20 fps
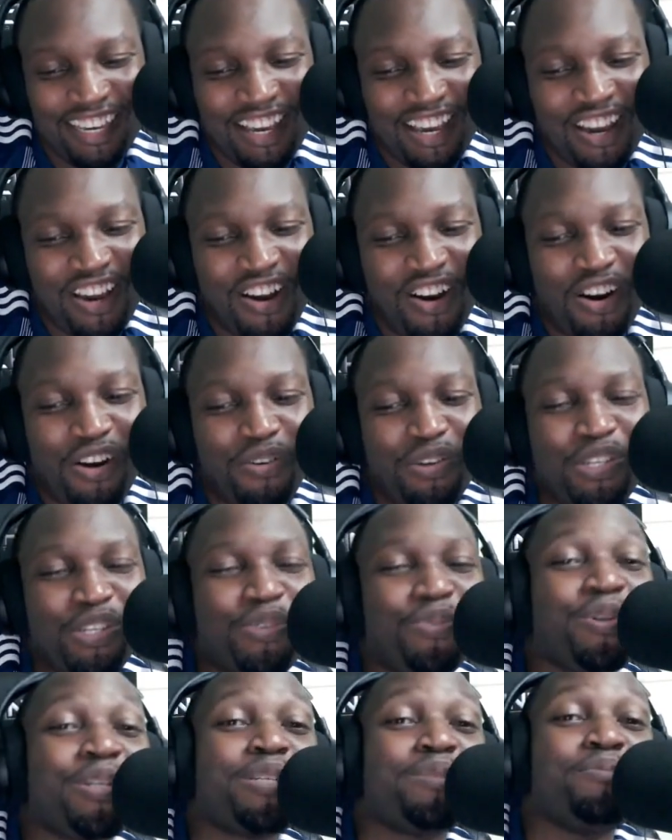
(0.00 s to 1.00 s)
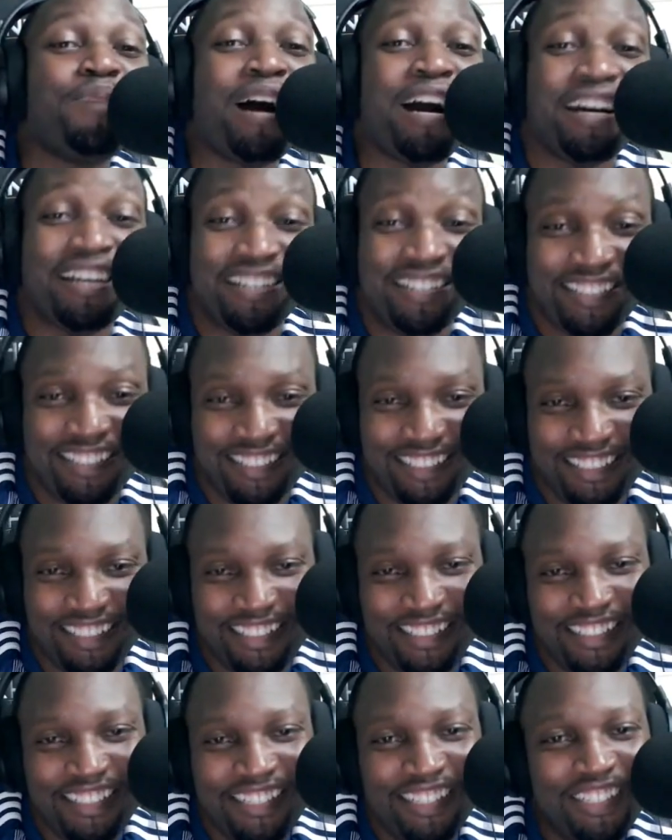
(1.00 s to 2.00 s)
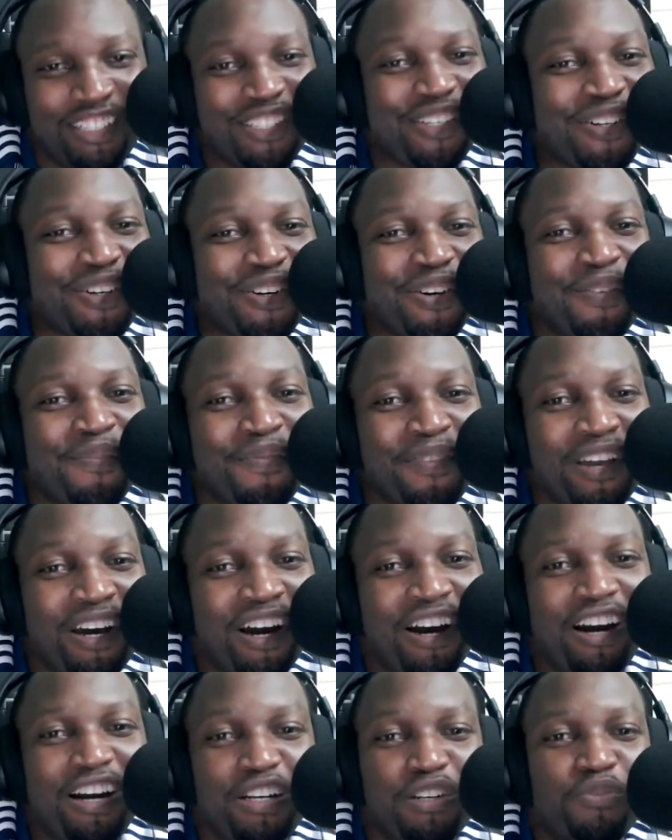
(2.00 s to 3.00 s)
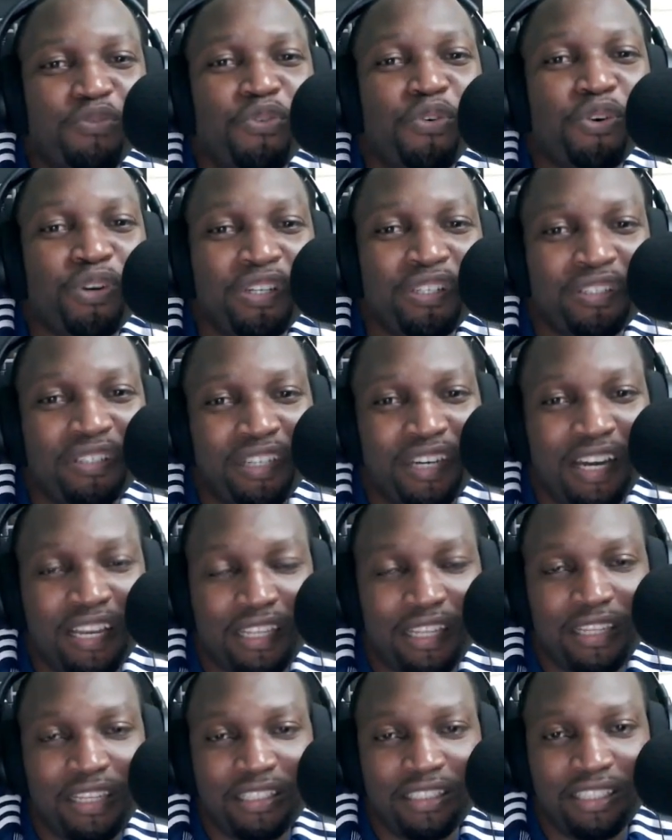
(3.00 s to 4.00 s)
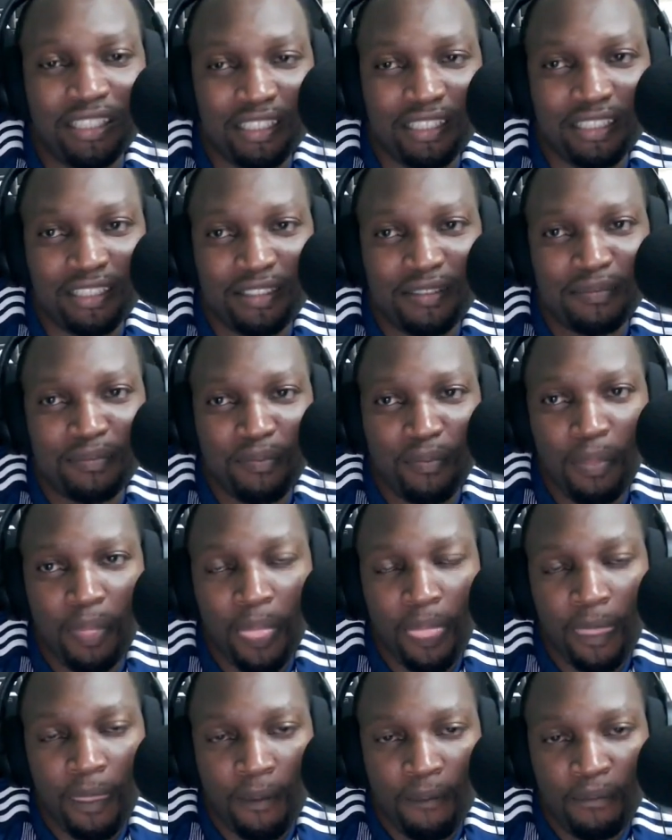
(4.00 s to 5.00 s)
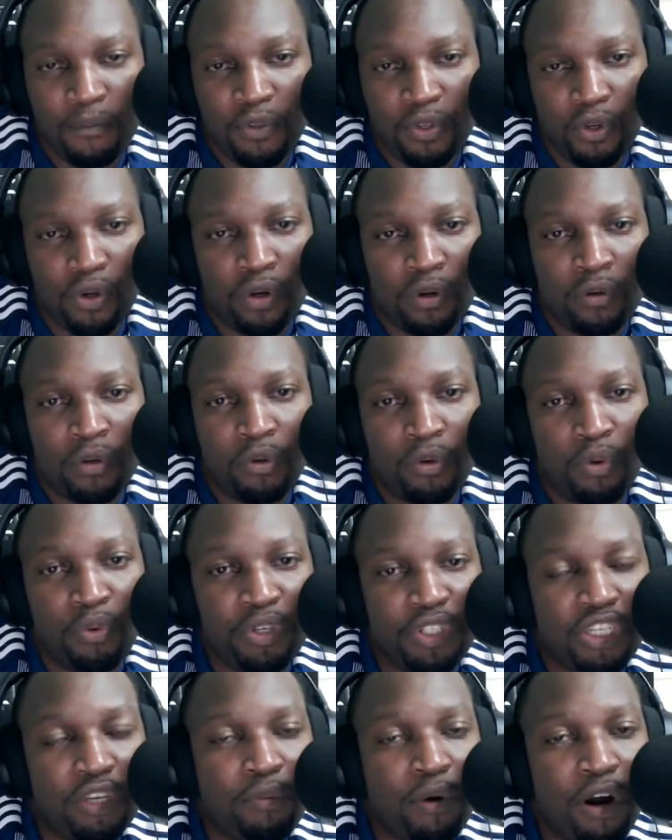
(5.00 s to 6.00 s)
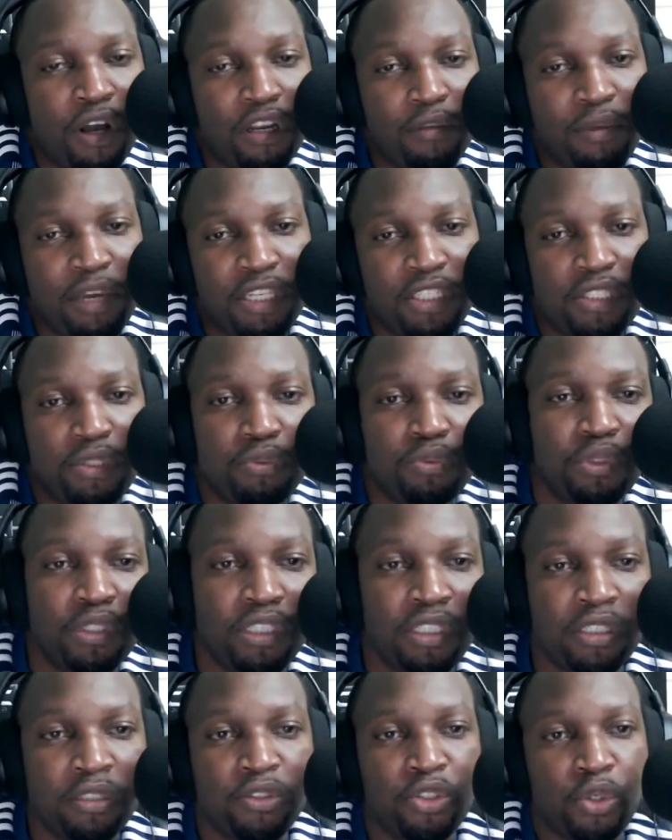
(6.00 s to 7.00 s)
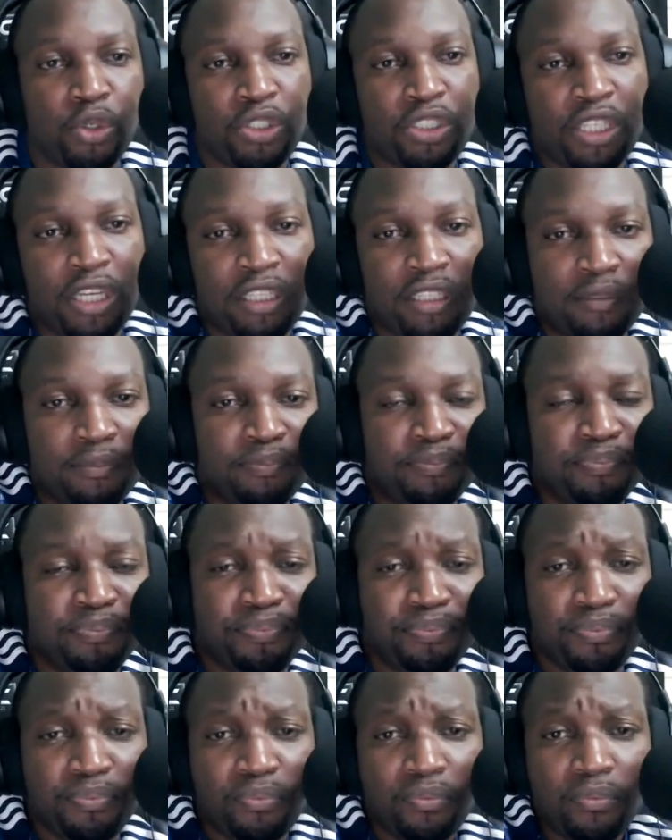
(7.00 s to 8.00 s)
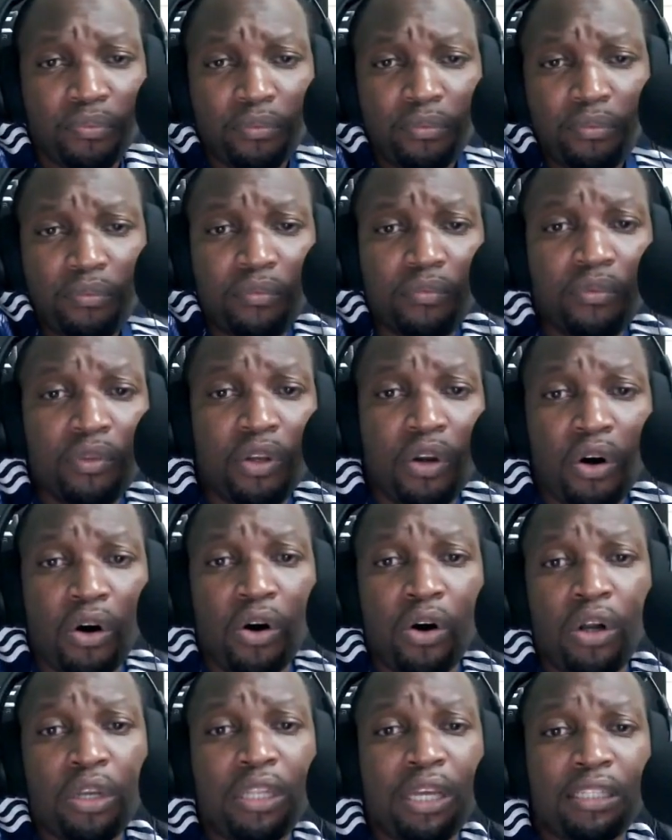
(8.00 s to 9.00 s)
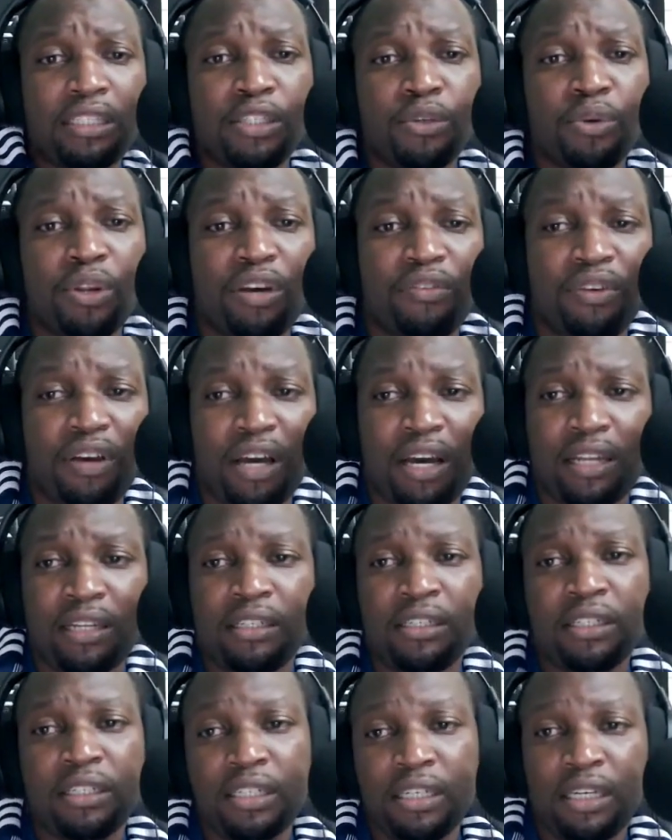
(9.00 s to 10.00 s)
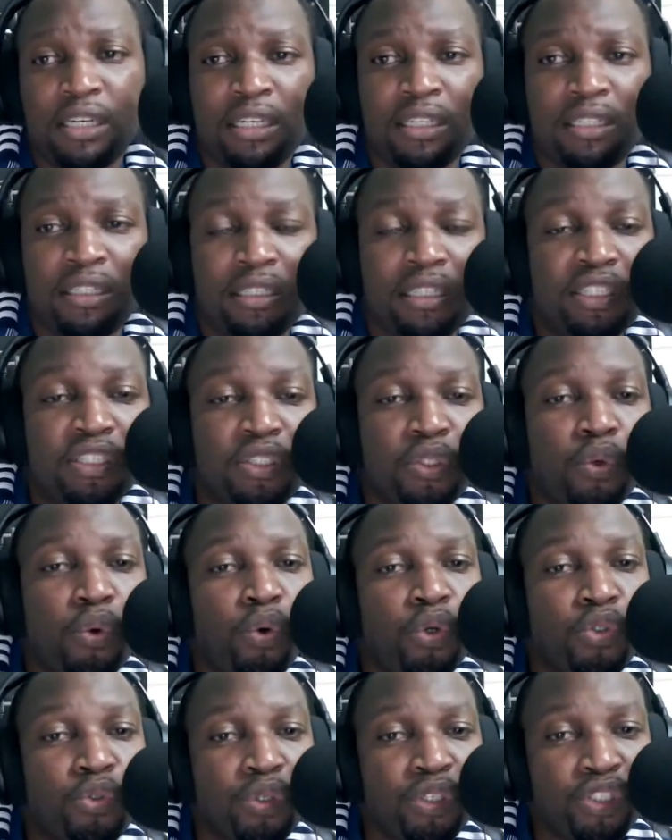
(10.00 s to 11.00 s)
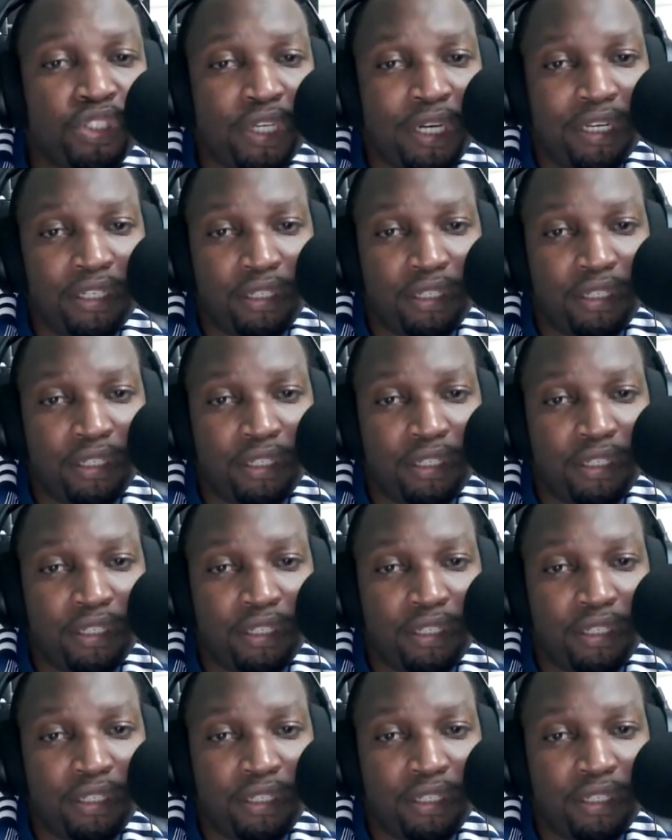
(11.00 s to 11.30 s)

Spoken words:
or you switch back to Hartford Athletics. So wish him all the best. We trust that all that he would have had, this coach will try